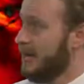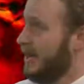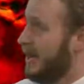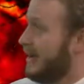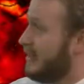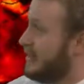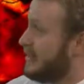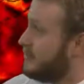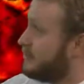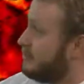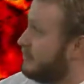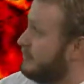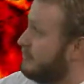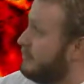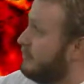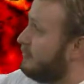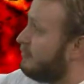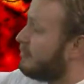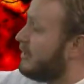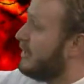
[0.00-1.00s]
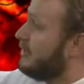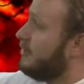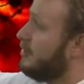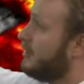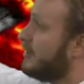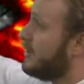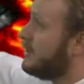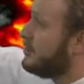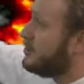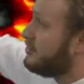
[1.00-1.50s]
And that's going to move right
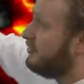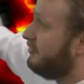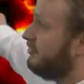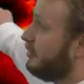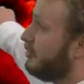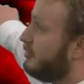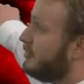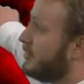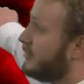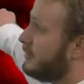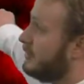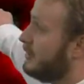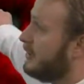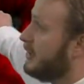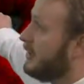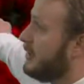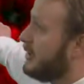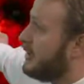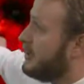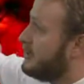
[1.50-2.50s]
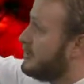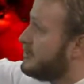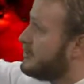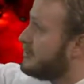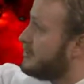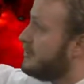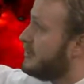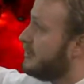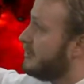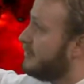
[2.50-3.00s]
along. Here's Florida.
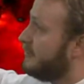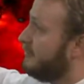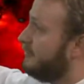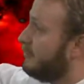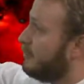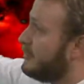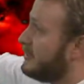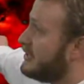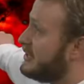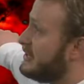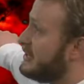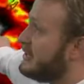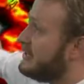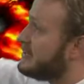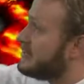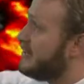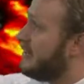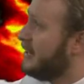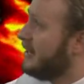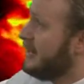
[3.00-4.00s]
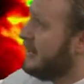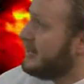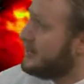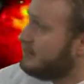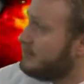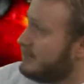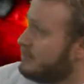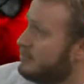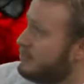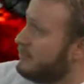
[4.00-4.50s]
Here's the Florida Keys. That's
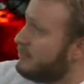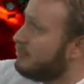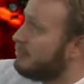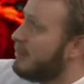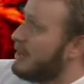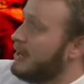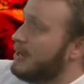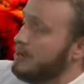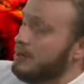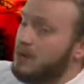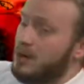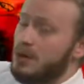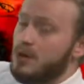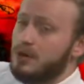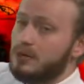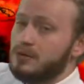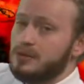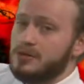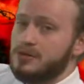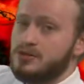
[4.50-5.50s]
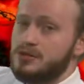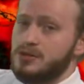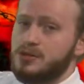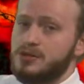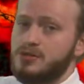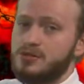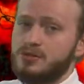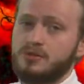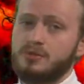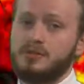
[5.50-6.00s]
going to be moving right along to
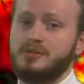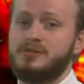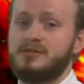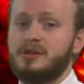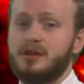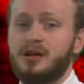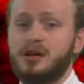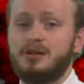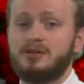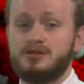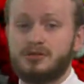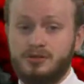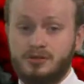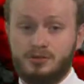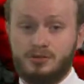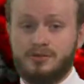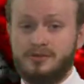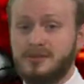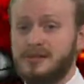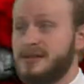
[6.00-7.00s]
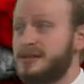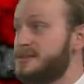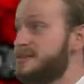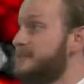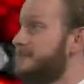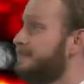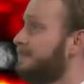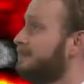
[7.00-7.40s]
the northeast.